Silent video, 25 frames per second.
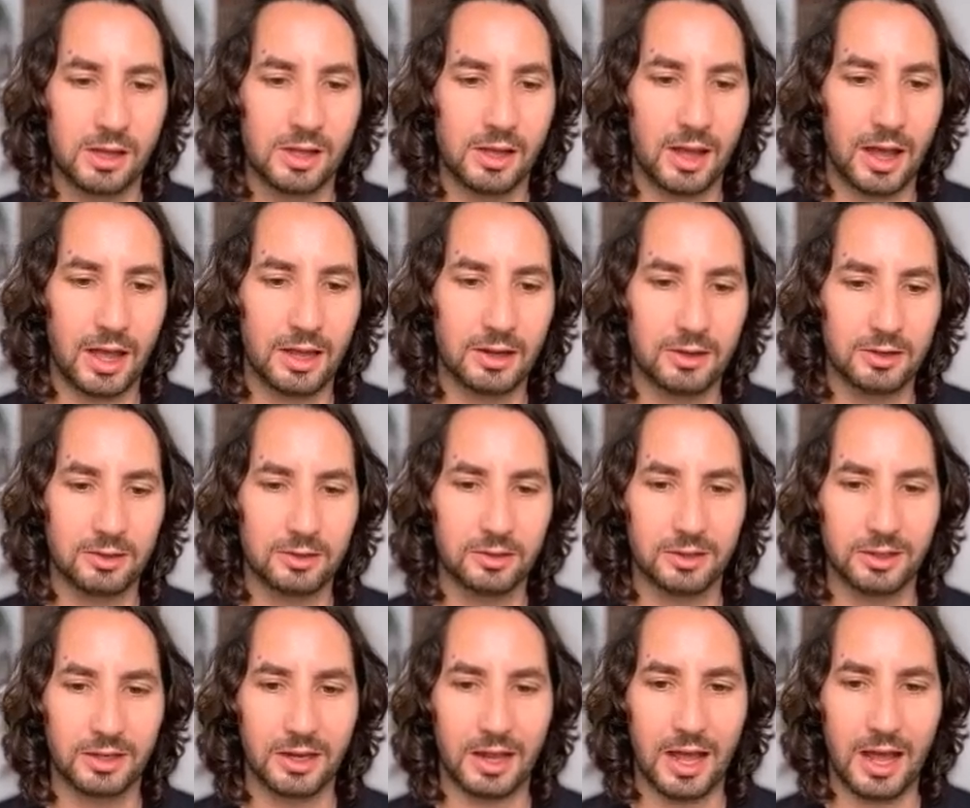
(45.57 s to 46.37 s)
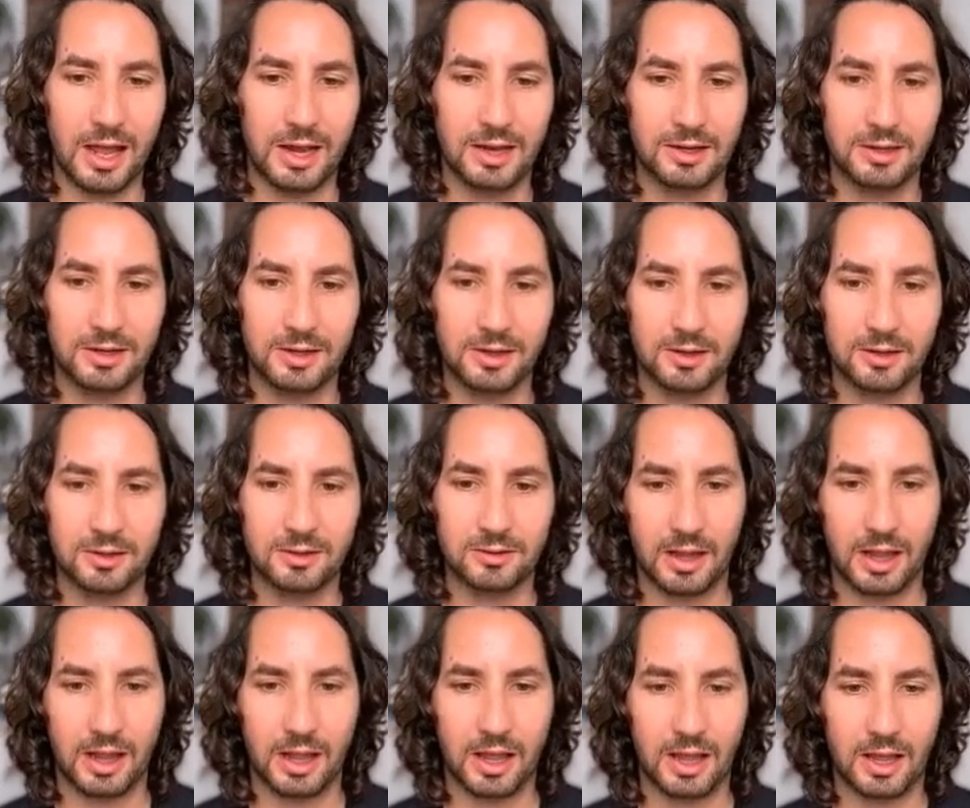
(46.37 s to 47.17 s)
I can click edit here.
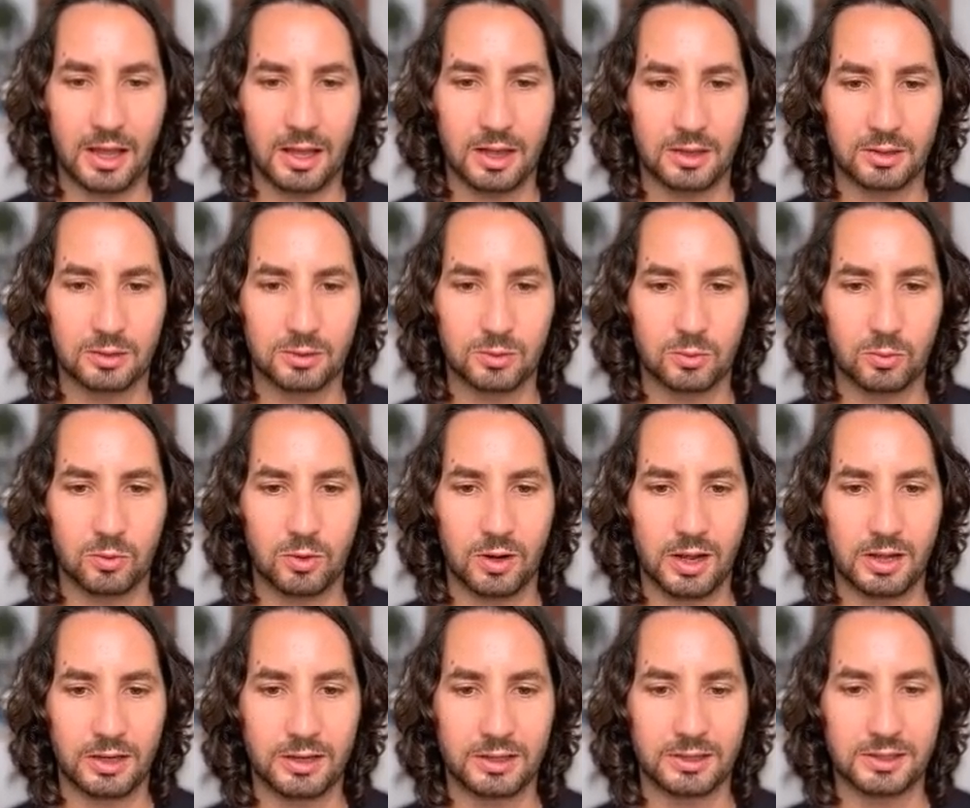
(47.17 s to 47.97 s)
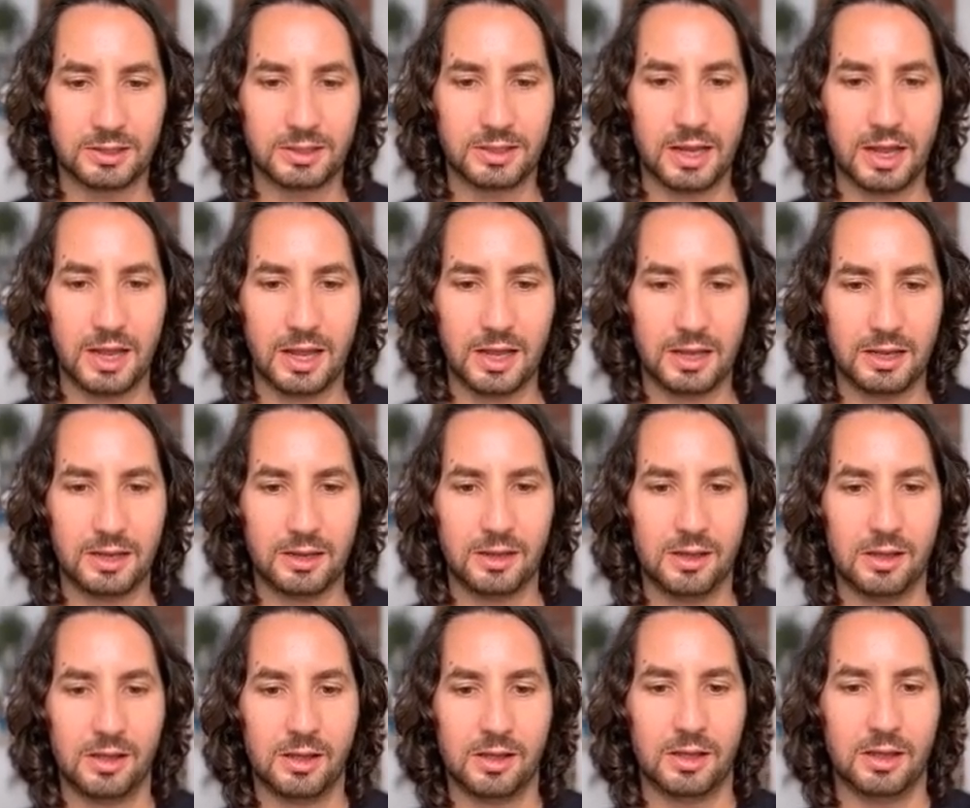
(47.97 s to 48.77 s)
And what I can say
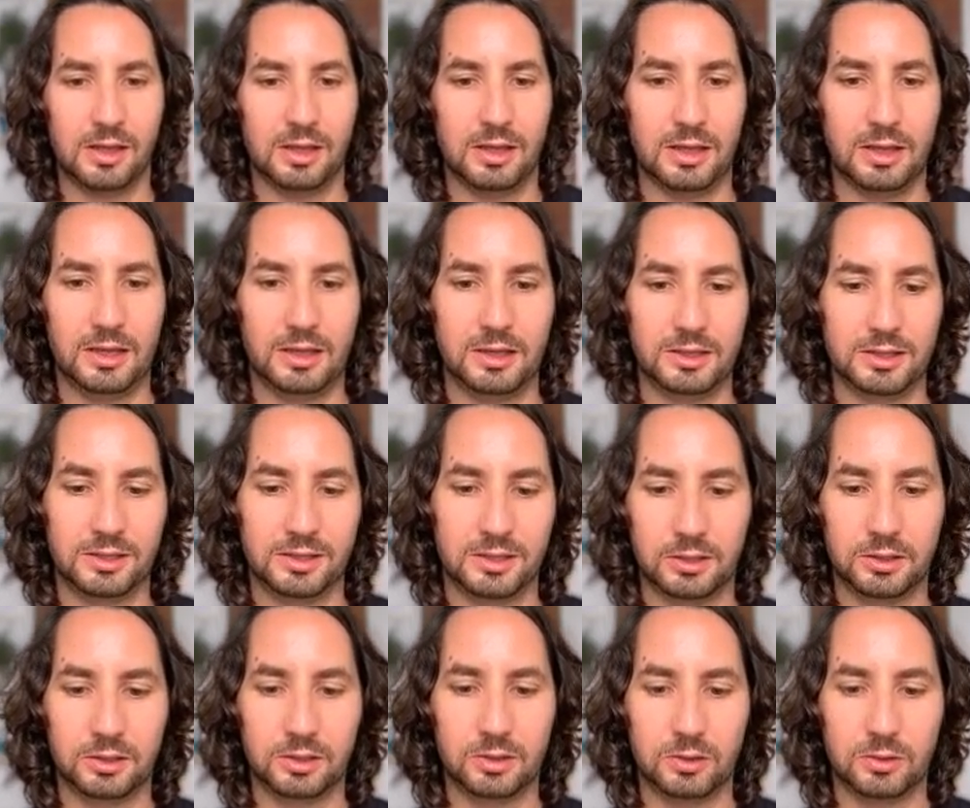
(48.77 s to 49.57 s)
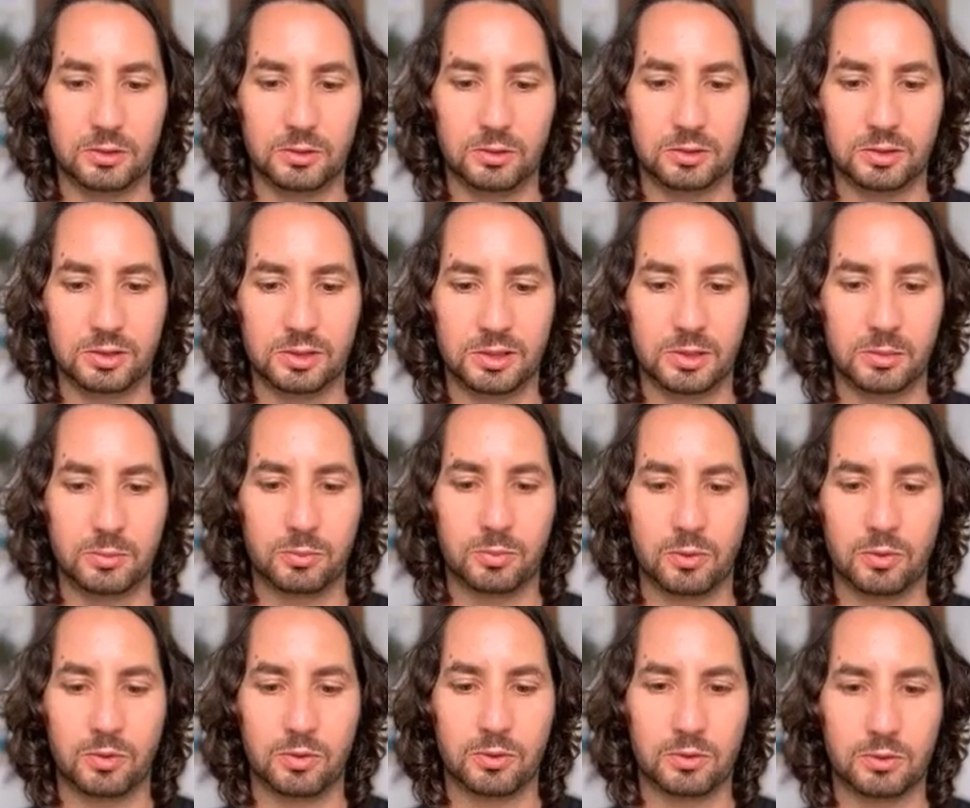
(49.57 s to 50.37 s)
is use
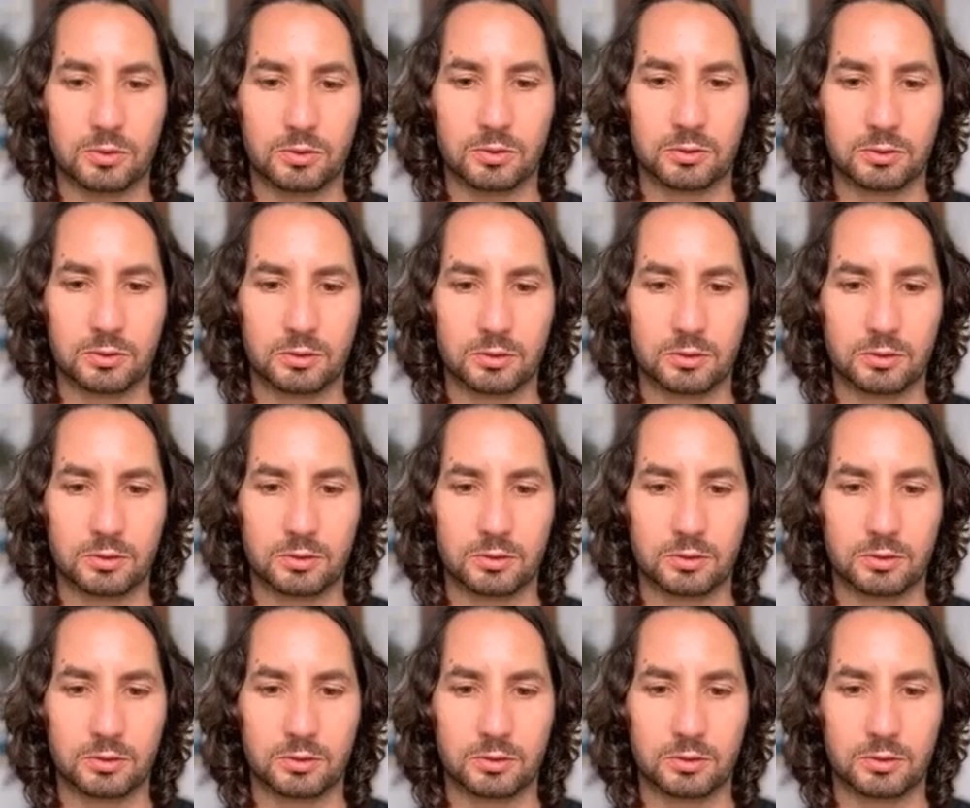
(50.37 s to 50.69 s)
simple